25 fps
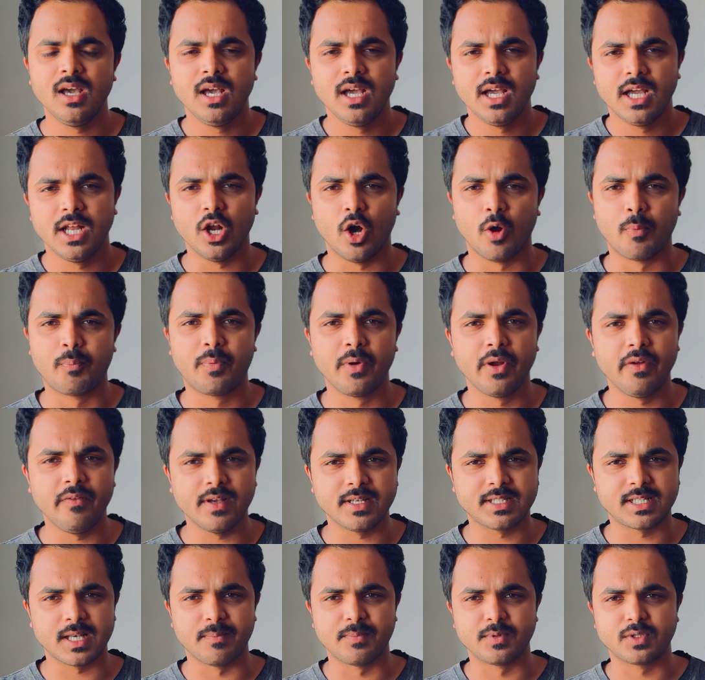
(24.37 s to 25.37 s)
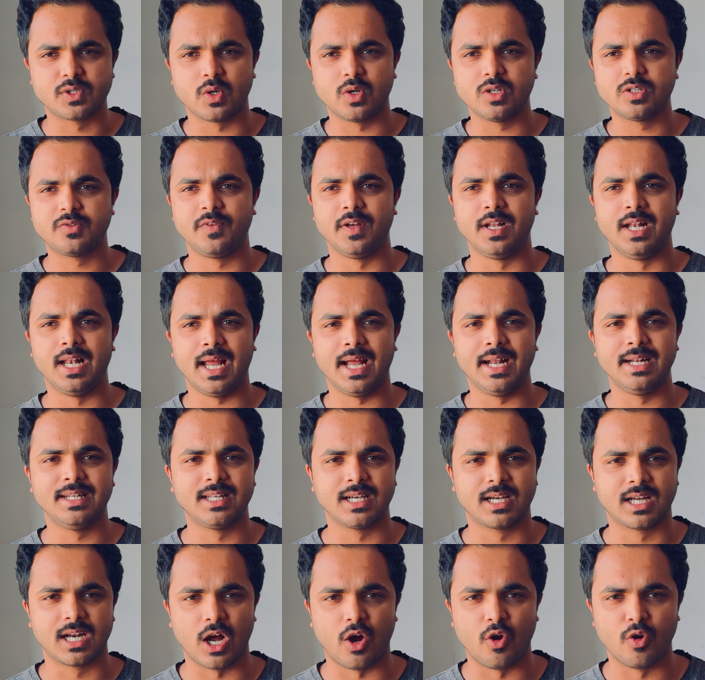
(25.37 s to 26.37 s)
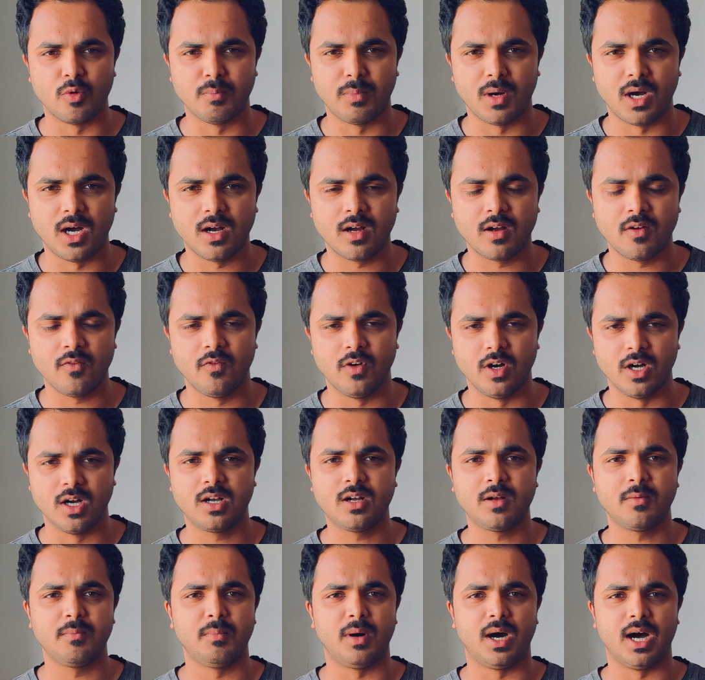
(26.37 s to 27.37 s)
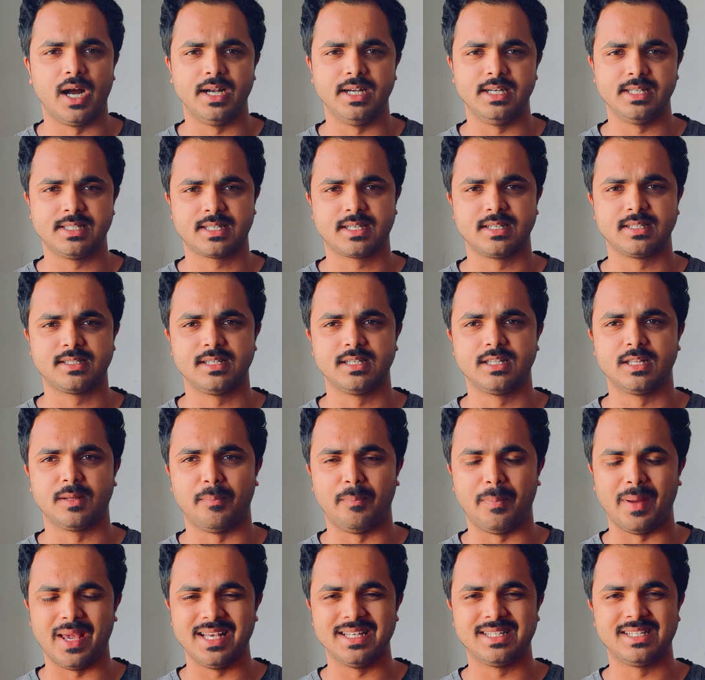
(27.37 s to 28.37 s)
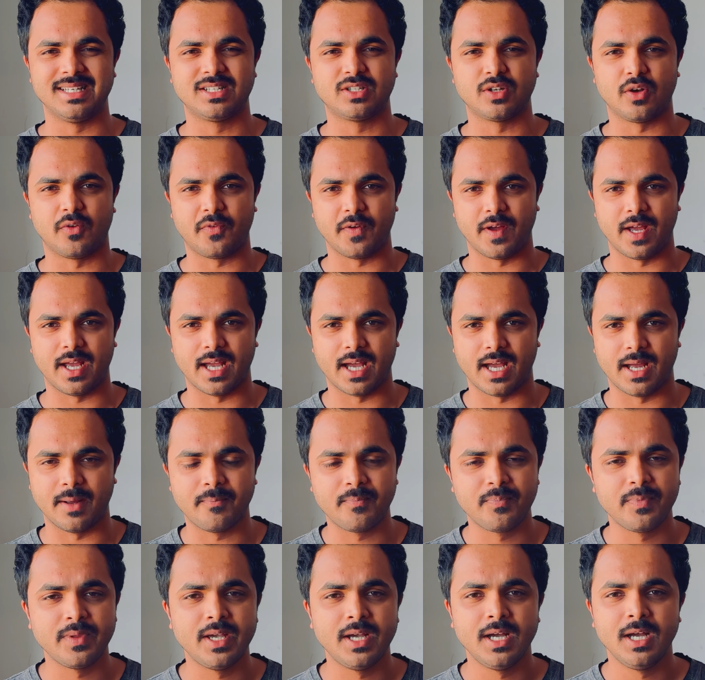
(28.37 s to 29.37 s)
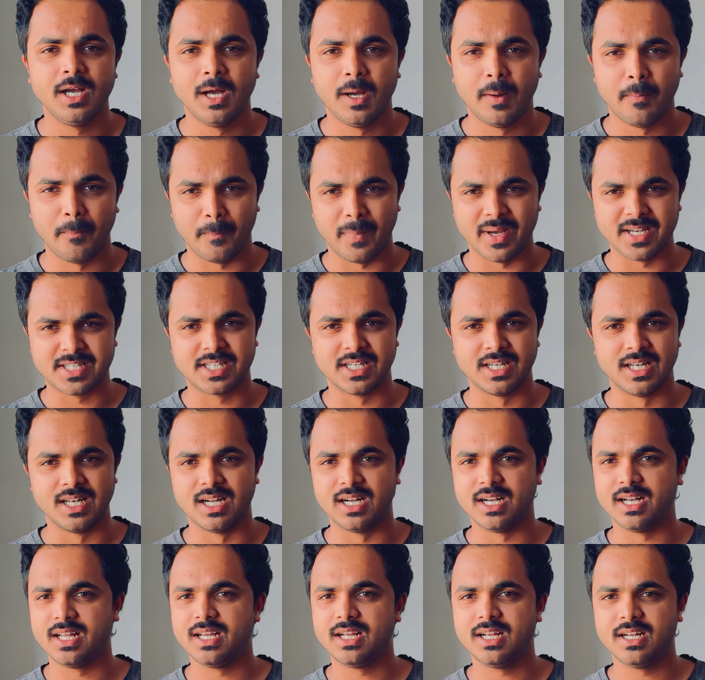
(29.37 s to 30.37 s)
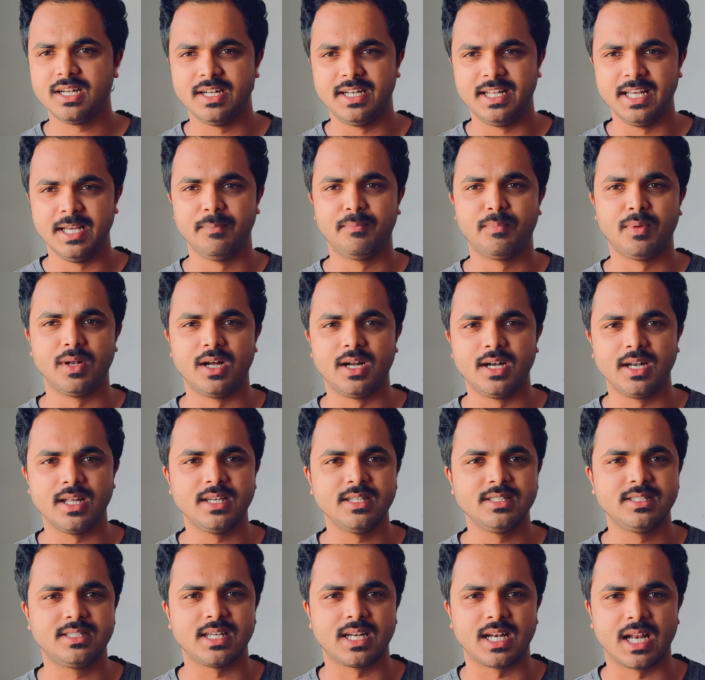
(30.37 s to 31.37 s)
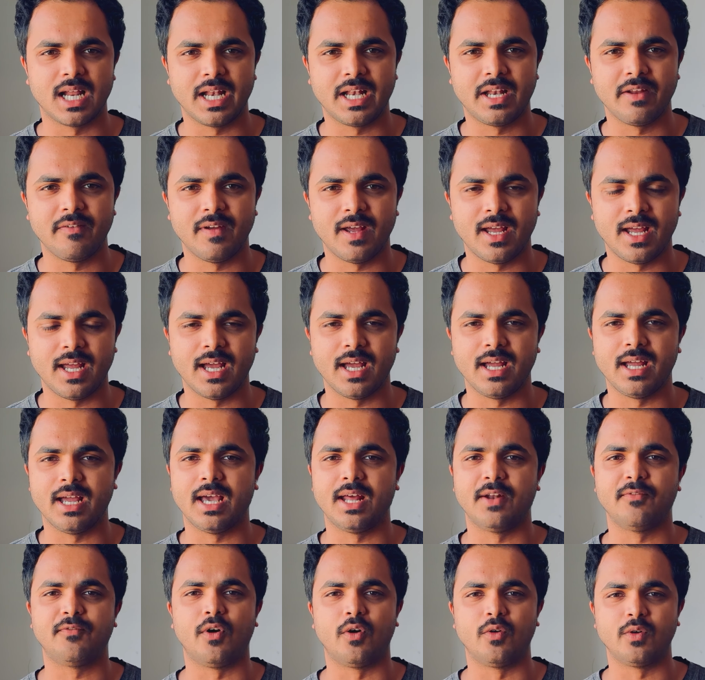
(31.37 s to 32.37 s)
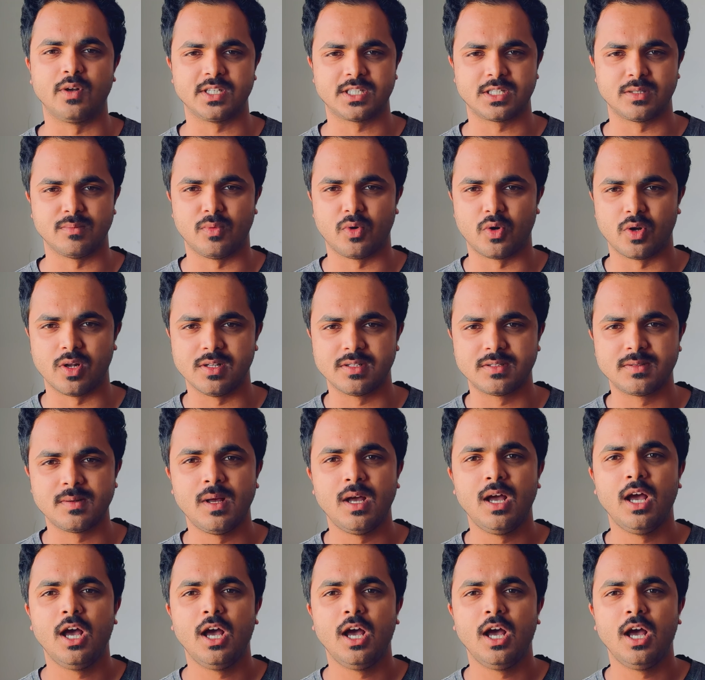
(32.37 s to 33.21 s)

In our previous episodes, we laid the groundwork by discussing the basics of AI: machine learning, deep learning, generative AI, and foundation models.